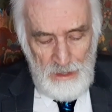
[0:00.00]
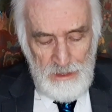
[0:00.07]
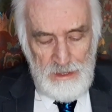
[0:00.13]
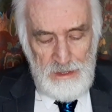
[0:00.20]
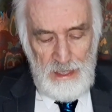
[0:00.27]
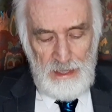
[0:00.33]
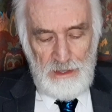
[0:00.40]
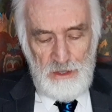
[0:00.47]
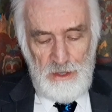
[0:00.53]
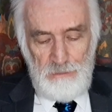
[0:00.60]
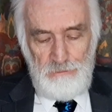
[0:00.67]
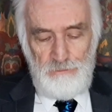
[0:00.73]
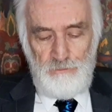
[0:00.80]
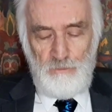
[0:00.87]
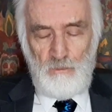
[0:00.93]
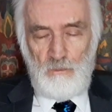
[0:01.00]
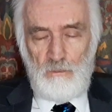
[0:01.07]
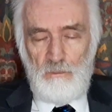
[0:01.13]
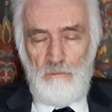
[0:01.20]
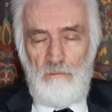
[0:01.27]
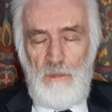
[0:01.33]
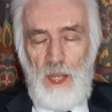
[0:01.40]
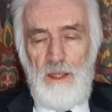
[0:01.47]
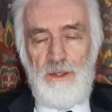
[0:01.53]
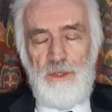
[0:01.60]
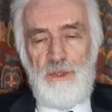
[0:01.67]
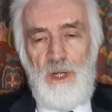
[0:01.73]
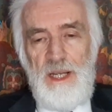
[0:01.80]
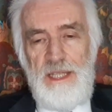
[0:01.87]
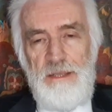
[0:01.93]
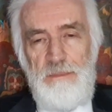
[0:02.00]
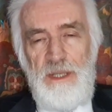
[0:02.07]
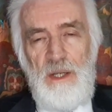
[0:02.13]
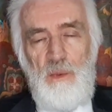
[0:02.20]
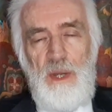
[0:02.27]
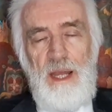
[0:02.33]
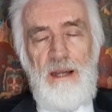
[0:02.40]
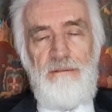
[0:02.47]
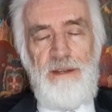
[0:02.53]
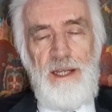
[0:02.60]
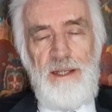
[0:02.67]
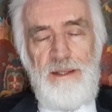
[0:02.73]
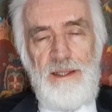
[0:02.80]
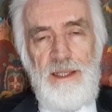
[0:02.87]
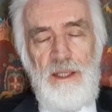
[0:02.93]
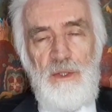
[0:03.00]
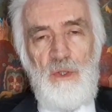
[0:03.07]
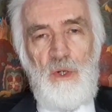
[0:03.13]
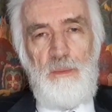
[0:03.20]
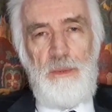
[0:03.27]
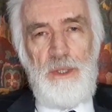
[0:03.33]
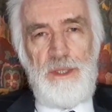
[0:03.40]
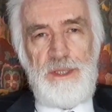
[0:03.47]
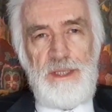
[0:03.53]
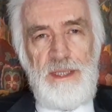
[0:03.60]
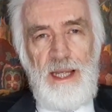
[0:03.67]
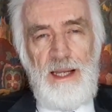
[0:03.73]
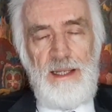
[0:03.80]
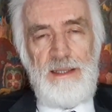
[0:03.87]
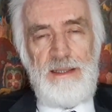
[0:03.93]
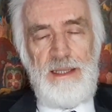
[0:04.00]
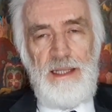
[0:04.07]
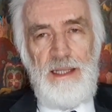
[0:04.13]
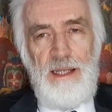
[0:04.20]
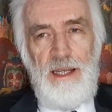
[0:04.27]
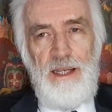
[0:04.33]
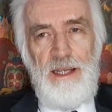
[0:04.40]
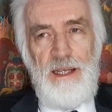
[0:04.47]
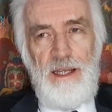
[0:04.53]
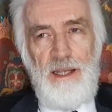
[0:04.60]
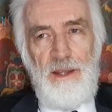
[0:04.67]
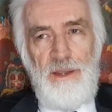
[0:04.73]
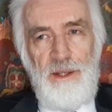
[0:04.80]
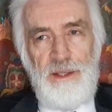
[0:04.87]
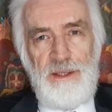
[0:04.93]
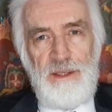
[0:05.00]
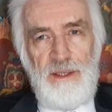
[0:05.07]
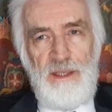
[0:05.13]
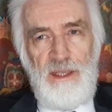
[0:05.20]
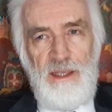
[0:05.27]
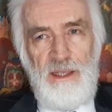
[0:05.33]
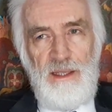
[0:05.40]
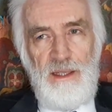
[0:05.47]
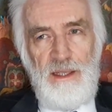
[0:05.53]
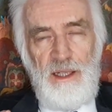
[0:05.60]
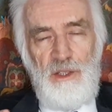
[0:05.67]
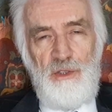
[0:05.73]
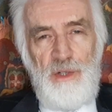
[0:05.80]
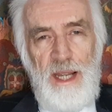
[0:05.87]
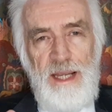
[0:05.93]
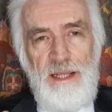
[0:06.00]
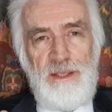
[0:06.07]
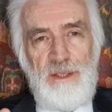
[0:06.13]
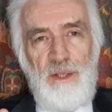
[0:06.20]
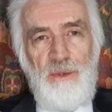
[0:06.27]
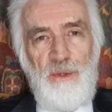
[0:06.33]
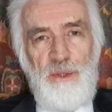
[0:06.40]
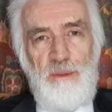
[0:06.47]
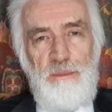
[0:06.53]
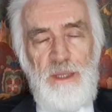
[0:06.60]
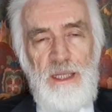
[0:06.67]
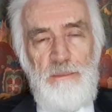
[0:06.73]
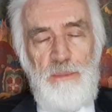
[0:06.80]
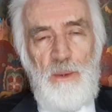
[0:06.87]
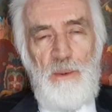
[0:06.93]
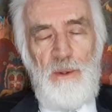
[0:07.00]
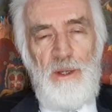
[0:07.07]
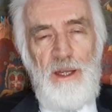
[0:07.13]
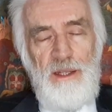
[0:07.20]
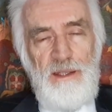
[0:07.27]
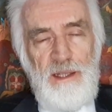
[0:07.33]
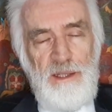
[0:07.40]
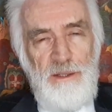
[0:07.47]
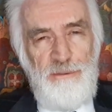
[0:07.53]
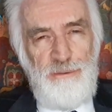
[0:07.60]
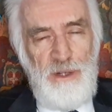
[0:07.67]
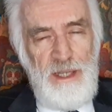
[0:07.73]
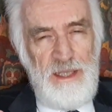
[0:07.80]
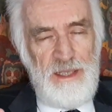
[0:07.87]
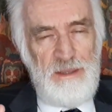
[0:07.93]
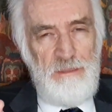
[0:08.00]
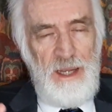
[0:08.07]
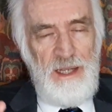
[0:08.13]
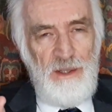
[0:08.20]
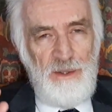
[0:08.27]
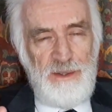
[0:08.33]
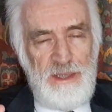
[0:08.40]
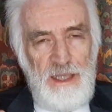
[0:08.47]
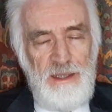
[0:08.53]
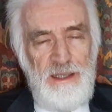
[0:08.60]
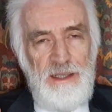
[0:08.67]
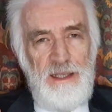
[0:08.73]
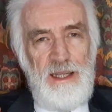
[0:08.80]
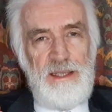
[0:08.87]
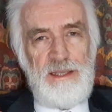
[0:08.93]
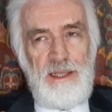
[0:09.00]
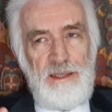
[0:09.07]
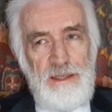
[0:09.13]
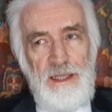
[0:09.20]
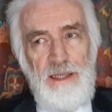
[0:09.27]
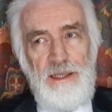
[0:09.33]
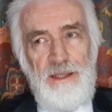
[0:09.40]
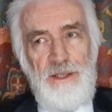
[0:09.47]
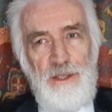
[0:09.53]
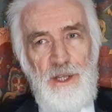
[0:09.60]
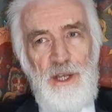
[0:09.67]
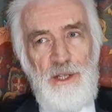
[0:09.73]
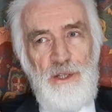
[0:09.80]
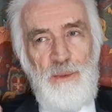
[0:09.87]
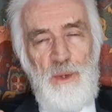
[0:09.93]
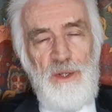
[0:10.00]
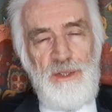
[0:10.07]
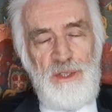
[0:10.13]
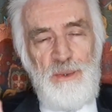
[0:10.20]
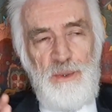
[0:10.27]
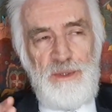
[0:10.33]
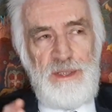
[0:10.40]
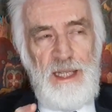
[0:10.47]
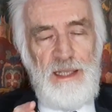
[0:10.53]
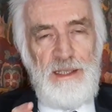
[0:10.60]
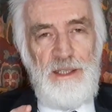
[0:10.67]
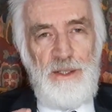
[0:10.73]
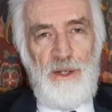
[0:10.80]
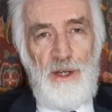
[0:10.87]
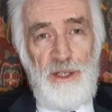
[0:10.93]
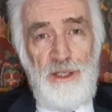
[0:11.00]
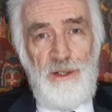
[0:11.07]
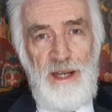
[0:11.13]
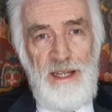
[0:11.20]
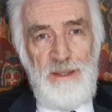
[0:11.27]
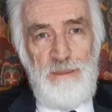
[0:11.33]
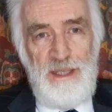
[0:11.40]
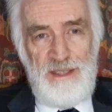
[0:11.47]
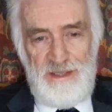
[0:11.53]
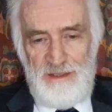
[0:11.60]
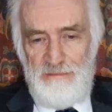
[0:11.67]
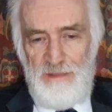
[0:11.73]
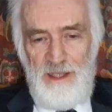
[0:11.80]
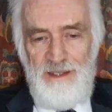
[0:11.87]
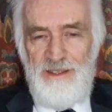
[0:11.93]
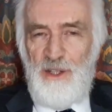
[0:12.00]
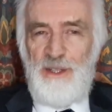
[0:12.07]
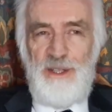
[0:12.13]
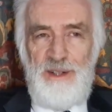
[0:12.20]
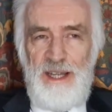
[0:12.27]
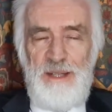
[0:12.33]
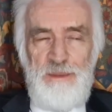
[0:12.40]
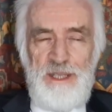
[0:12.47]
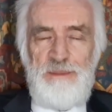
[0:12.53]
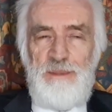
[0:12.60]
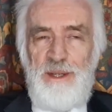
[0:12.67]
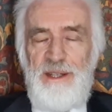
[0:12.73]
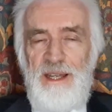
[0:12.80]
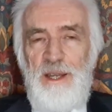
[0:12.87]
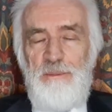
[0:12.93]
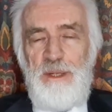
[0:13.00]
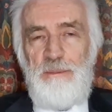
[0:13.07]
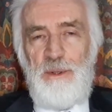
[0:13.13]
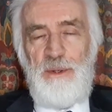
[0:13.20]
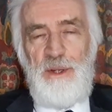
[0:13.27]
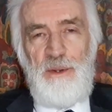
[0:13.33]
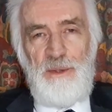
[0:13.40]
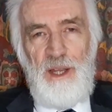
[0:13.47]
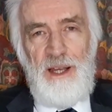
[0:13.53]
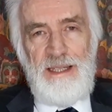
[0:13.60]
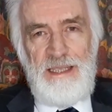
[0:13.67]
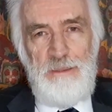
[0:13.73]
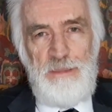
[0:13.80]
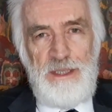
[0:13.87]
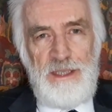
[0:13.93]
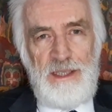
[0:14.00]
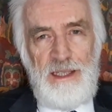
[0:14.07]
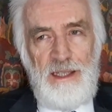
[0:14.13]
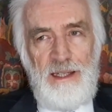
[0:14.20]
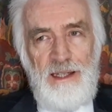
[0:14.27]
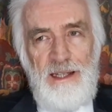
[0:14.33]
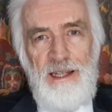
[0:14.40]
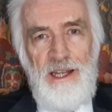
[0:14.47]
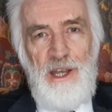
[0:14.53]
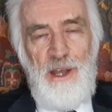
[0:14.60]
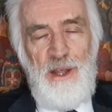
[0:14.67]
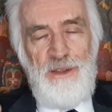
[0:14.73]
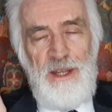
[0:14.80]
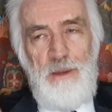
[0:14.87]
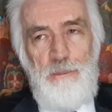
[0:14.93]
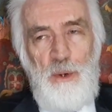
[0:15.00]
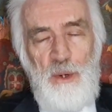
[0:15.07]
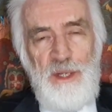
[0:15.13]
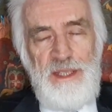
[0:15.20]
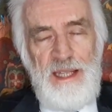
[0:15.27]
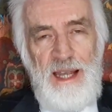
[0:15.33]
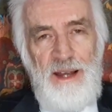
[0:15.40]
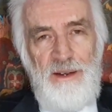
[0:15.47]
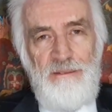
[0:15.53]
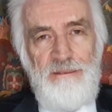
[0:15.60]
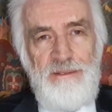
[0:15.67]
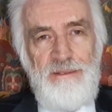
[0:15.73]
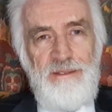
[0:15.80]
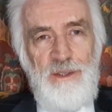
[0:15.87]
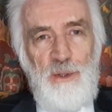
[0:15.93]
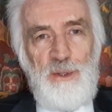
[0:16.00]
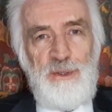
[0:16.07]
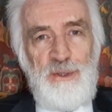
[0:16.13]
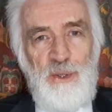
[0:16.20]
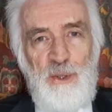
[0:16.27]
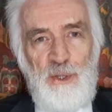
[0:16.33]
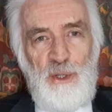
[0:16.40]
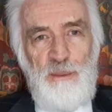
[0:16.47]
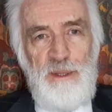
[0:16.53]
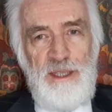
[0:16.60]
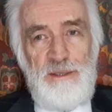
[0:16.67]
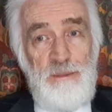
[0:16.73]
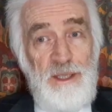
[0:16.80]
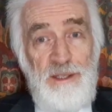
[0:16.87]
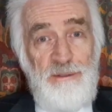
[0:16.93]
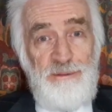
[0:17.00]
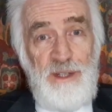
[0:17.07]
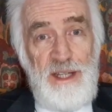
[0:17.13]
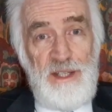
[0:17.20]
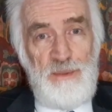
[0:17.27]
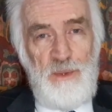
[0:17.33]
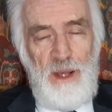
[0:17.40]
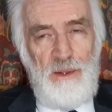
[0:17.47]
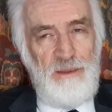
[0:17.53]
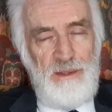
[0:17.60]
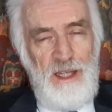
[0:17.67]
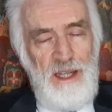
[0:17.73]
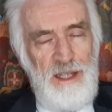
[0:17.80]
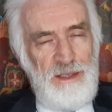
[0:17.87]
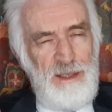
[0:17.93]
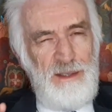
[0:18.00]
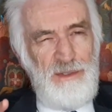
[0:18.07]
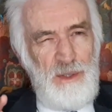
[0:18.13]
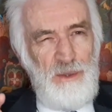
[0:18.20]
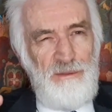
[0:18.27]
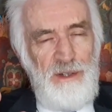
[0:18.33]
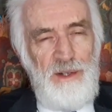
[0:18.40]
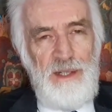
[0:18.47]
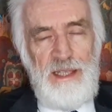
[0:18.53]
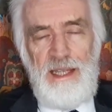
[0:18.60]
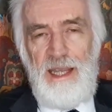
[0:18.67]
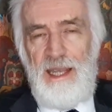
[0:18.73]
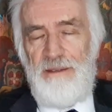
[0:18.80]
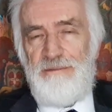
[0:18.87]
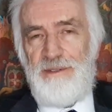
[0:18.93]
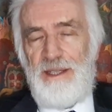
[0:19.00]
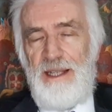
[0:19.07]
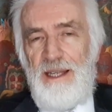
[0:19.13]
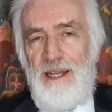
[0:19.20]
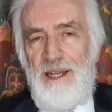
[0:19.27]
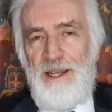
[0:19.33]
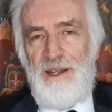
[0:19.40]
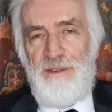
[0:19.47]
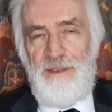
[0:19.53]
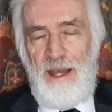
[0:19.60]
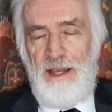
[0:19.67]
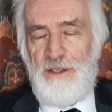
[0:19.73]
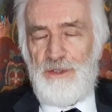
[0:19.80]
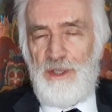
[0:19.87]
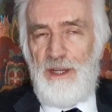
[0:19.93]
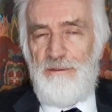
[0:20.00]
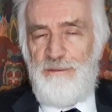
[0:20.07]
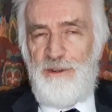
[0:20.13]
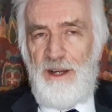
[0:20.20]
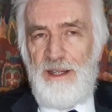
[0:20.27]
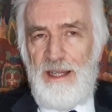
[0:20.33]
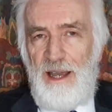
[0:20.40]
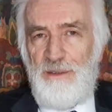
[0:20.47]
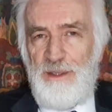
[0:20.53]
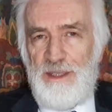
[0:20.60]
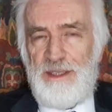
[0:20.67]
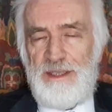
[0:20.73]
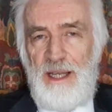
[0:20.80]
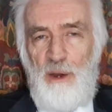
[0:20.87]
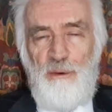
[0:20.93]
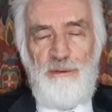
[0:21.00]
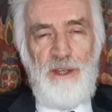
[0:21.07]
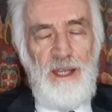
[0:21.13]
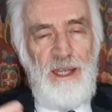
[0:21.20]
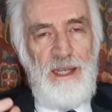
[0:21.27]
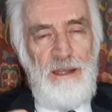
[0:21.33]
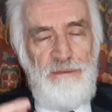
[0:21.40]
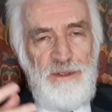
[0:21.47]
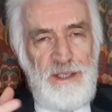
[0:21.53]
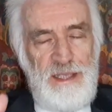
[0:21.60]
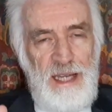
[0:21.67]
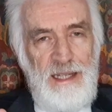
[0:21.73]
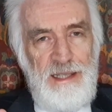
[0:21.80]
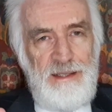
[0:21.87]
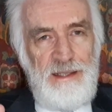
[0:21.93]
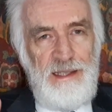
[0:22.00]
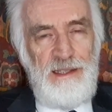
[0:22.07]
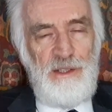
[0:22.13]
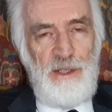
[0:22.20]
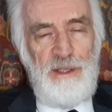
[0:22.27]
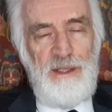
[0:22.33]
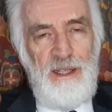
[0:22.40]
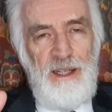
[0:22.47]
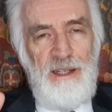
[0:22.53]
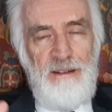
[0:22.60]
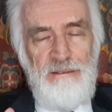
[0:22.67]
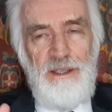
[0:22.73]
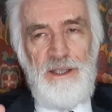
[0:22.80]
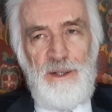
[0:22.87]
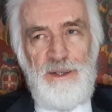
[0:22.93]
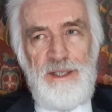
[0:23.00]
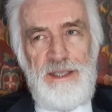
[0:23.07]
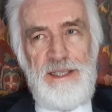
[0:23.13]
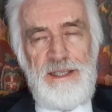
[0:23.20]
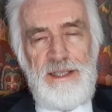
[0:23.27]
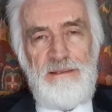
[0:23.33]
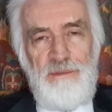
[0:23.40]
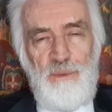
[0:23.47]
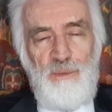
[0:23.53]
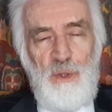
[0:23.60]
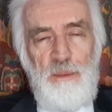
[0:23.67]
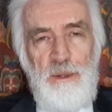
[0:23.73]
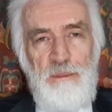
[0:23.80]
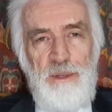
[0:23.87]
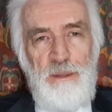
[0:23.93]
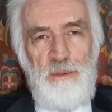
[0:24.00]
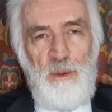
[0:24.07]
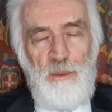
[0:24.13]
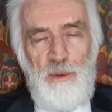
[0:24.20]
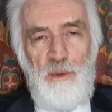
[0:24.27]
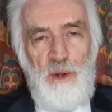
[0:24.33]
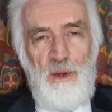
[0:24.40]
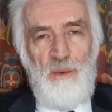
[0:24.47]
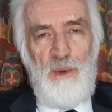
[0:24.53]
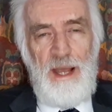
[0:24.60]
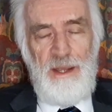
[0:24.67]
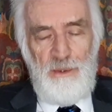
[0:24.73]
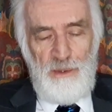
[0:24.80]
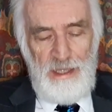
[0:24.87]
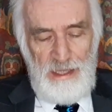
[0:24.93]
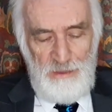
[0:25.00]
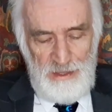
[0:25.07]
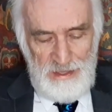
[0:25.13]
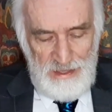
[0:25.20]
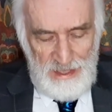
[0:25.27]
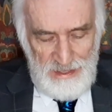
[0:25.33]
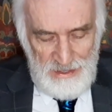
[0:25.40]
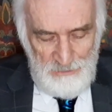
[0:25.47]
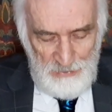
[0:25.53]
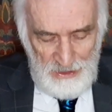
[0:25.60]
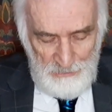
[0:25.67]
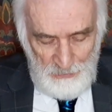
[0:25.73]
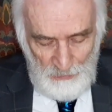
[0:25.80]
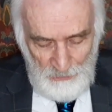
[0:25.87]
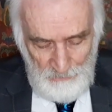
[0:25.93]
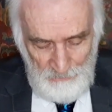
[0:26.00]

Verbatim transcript: Six, try to be aware of anything in your personality that grates on other people. Now, your friends may not tell you this. I tell the ones who will tell you are your enemies, not your enemies, but people who don't like you particularly. They'll point out your shortcomings, but your friends won't. Just look very carefully at that. Try and find out yourself if there's anything that you know that is rubbing people up the wrong way or irritating people.